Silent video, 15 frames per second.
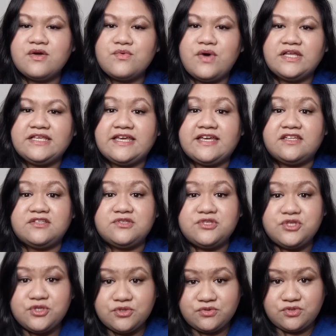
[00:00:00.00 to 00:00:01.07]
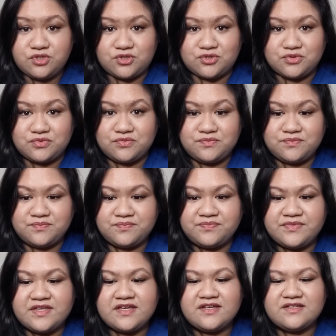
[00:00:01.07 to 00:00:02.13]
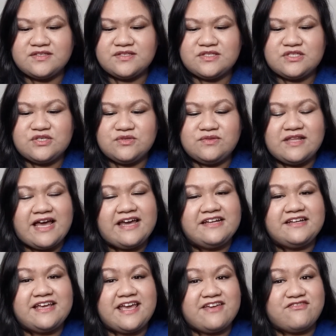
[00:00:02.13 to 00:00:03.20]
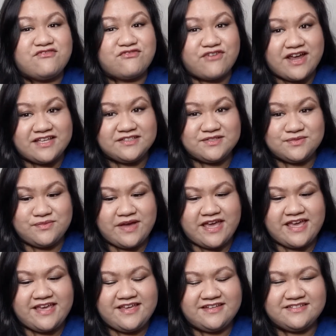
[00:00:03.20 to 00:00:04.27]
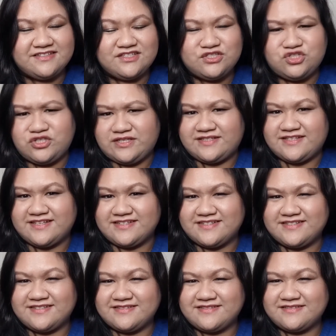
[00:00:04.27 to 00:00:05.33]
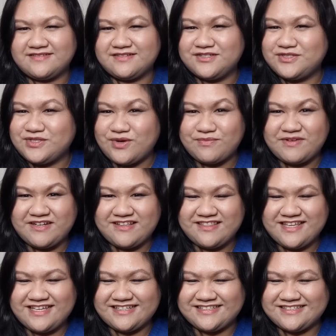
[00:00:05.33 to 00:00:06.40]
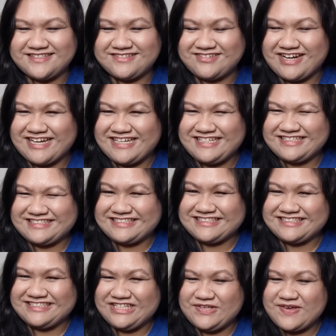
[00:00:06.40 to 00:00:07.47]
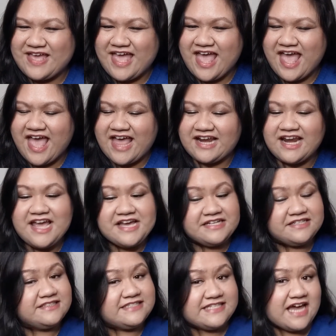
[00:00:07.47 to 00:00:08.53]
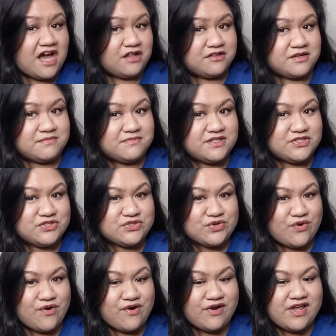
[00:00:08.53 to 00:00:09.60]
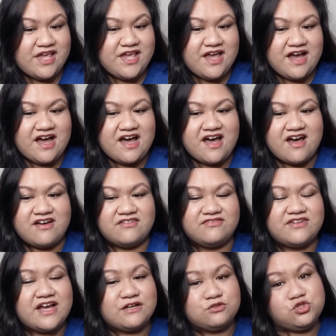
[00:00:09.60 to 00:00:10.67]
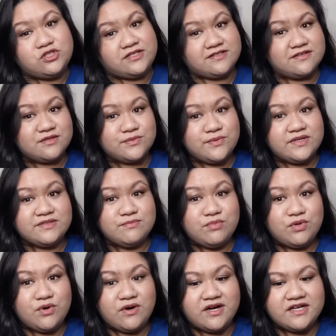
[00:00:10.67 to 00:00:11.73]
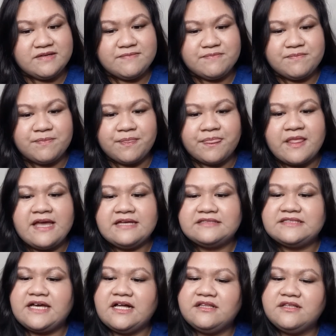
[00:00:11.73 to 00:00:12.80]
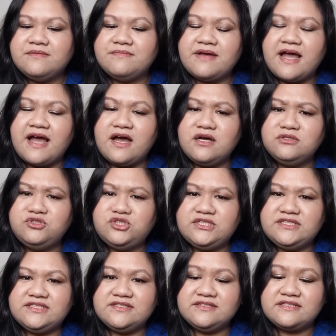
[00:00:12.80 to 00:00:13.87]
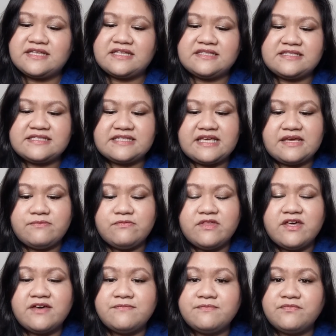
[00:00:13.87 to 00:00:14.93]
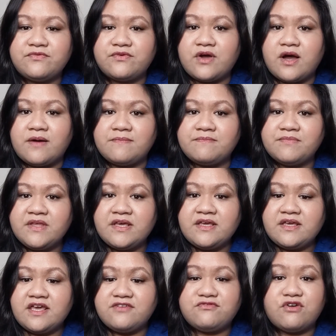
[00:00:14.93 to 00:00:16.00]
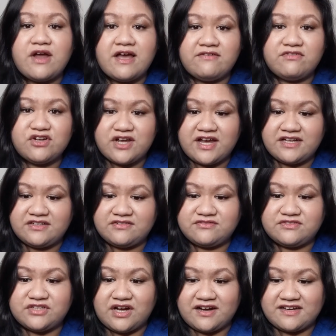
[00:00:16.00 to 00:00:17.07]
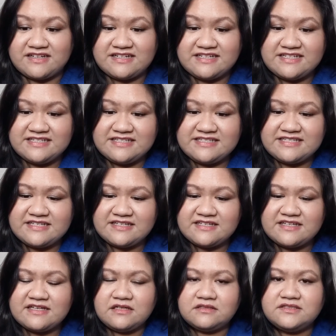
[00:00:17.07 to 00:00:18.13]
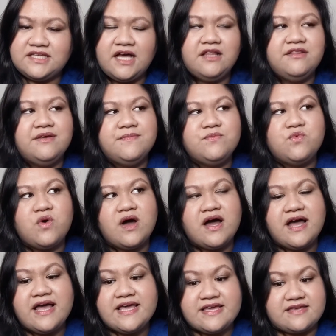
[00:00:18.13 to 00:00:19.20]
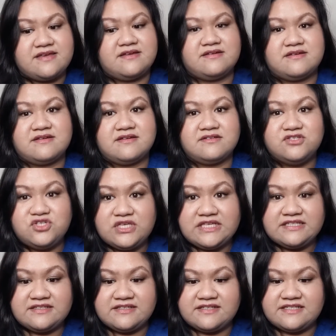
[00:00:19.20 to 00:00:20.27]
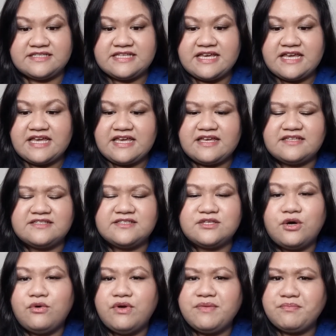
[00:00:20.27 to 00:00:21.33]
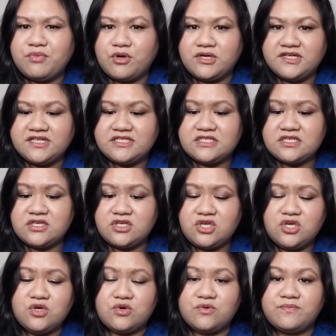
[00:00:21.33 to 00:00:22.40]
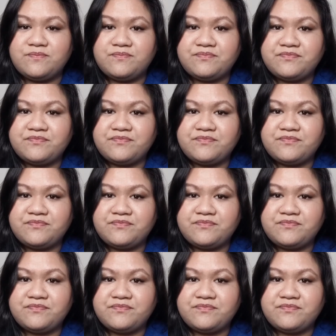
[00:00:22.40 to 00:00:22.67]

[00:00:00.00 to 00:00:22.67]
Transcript: What can you do to light a friend's way to Jesus? There's so many things, right? You can Tell them the story of how Jesus was born. Tell them how Jesus can save them from a forever kind of darkness. Tell them why Jesus is so important to you.